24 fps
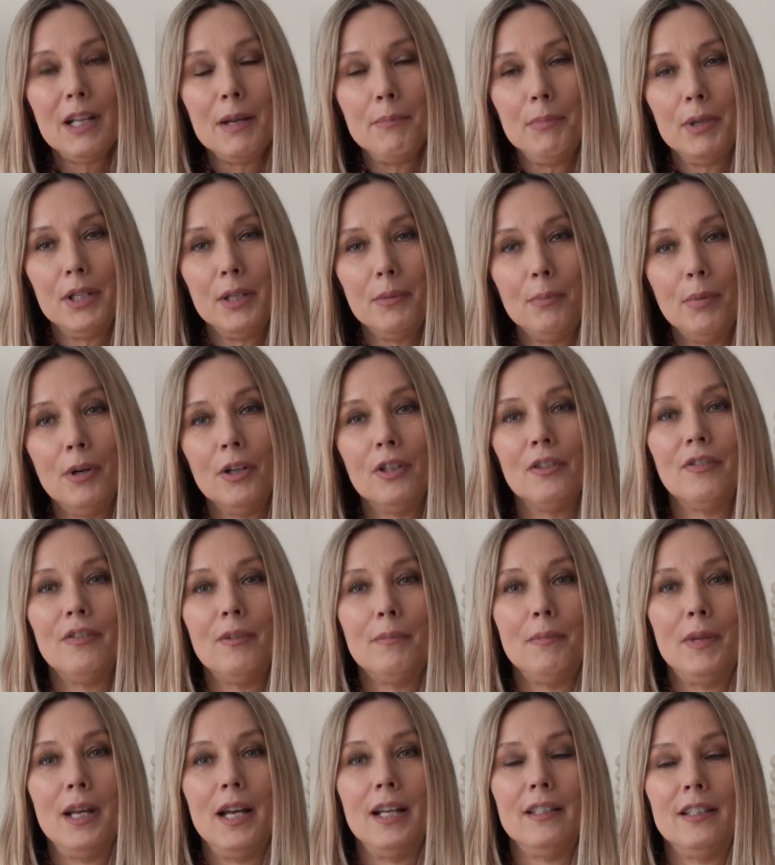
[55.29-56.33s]
But apart
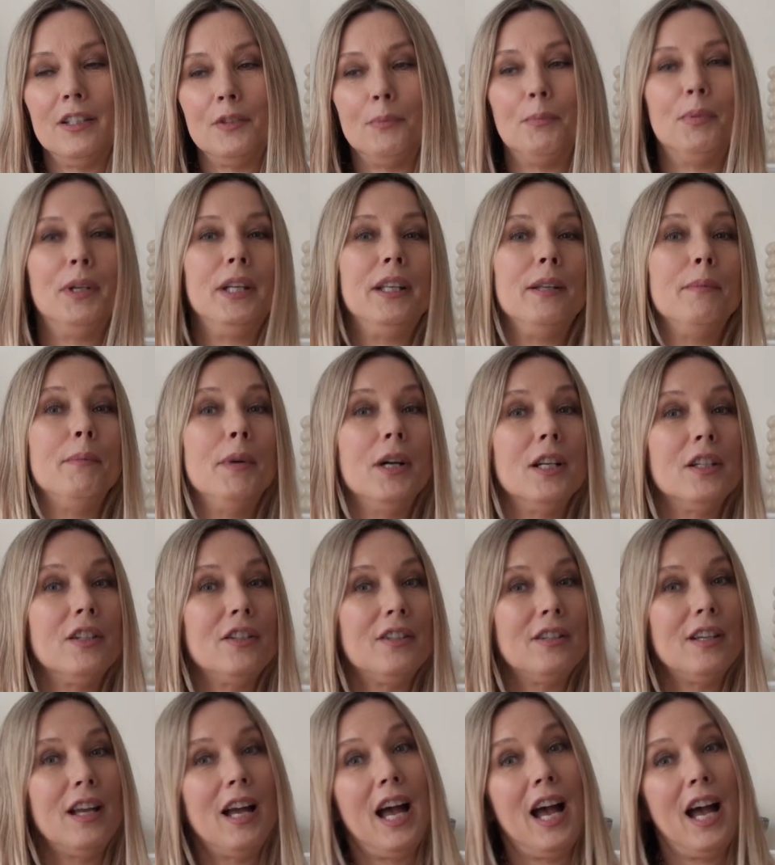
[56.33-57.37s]
from that, it's pretty
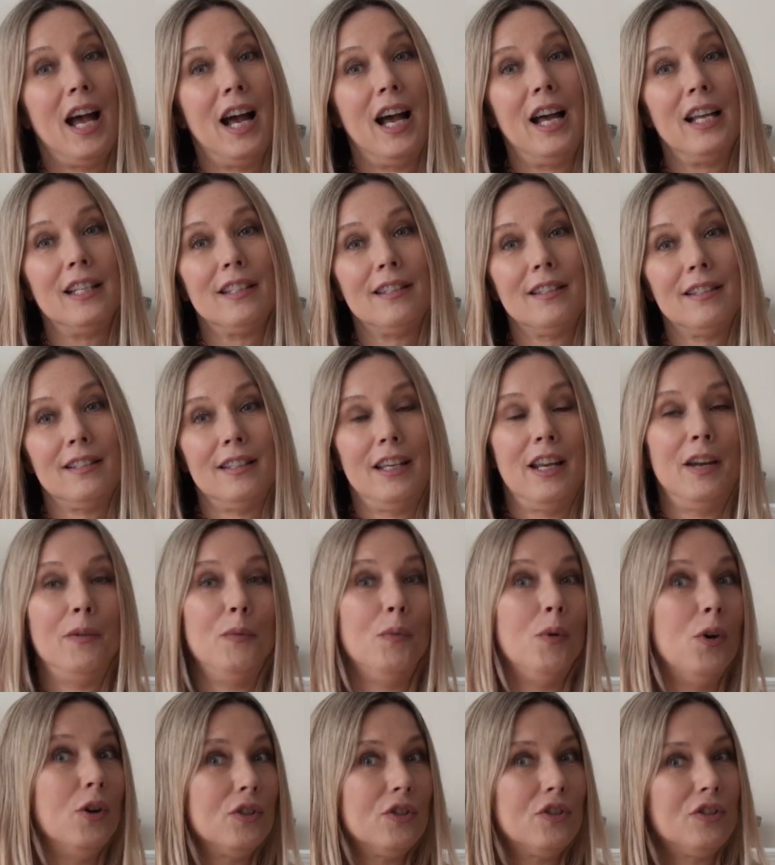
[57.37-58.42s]
much as it
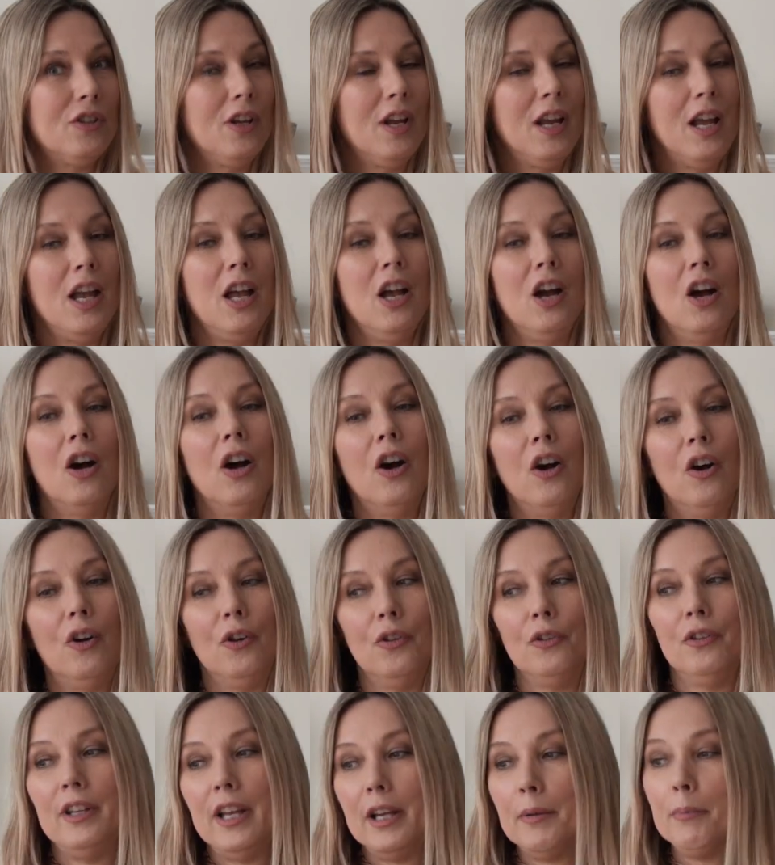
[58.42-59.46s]
was
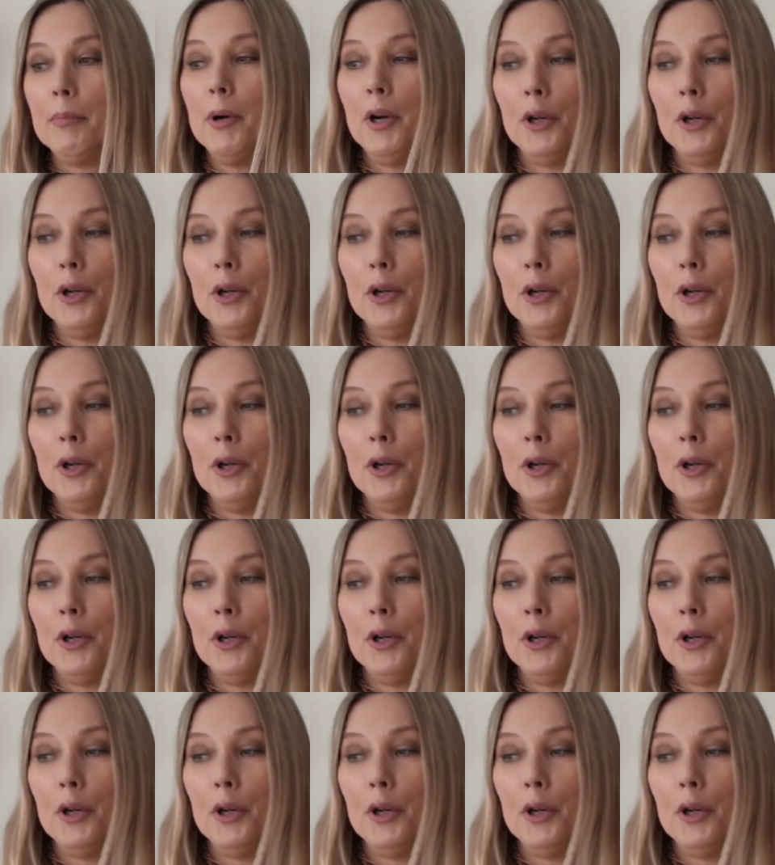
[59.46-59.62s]
on that